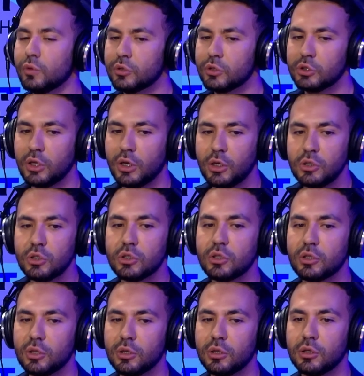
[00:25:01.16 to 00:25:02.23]

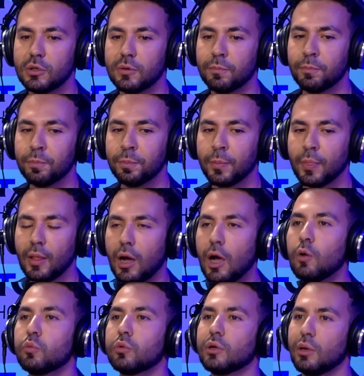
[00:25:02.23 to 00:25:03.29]
change the
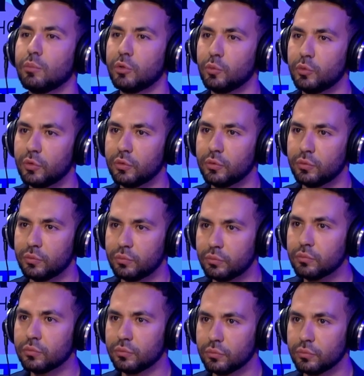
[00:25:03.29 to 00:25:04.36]
outcome you will
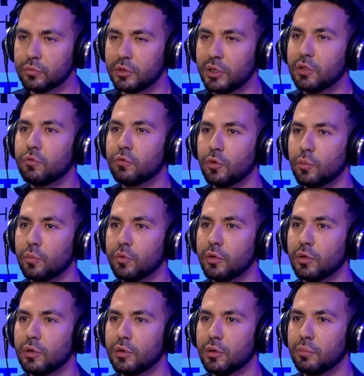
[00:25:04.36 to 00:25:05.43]
get from
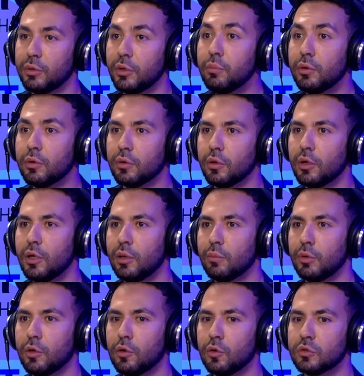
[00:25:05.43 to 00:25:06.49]
the people,
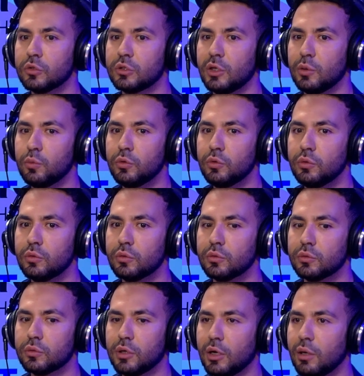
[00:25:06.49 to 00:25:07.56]
because they will
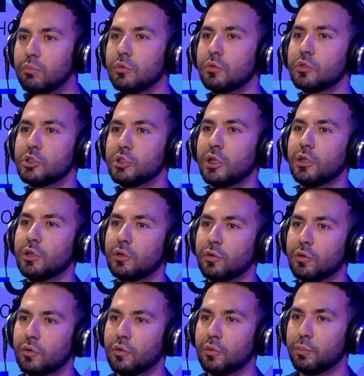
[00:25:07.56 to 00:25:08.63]
come to check
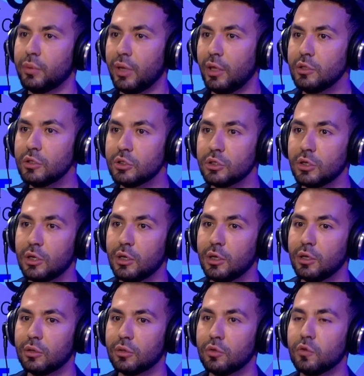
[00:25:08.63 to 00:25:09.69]
your page
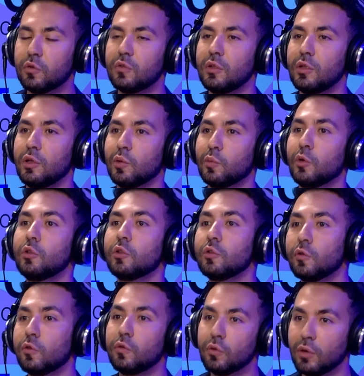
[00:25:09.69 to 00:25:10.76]
to see what
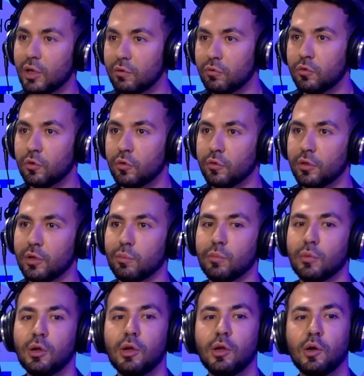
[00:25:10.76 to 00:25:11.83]
news you have for them,
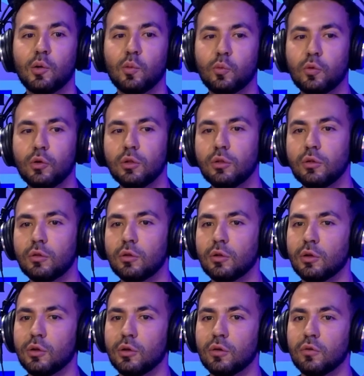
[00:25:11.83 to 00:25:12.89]
what
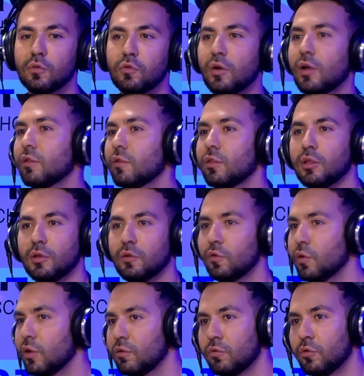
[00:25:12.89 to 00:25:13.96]
fun things
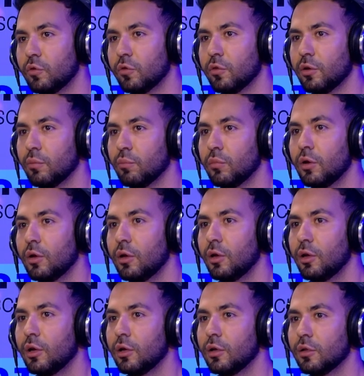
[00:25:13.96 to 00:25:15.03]
you have for them,
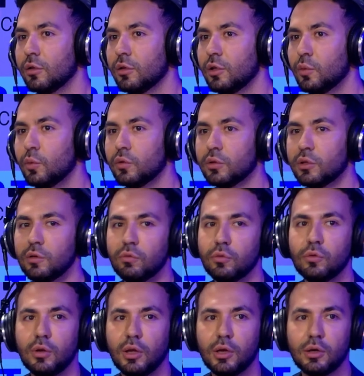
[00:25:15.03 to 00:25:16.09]
and it will give
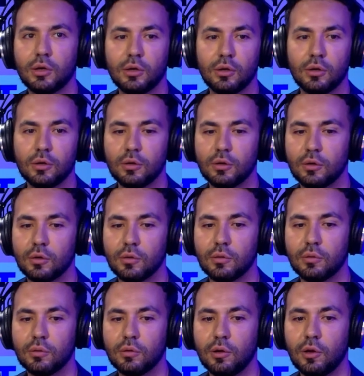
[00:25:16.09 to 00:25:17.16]
you like a
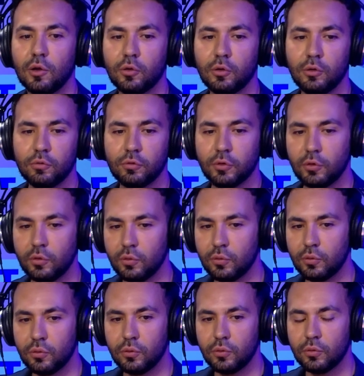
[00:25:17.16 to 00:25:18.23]
lot of
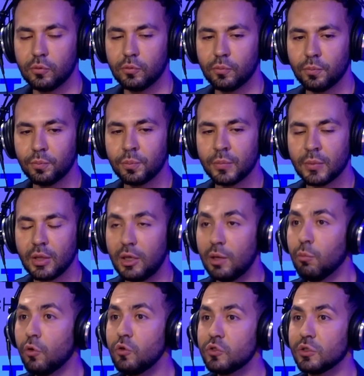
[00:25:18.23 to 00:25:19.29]
new
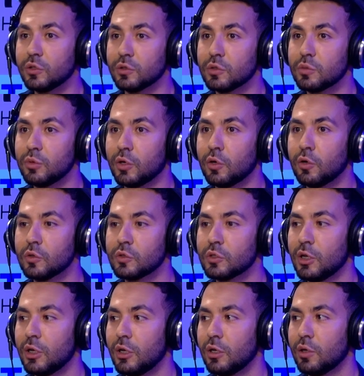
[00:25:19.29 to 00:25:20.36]
emotions, because
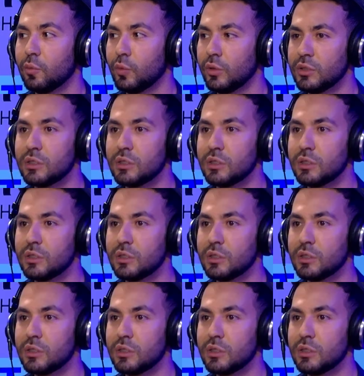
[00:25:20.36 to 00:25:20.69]
we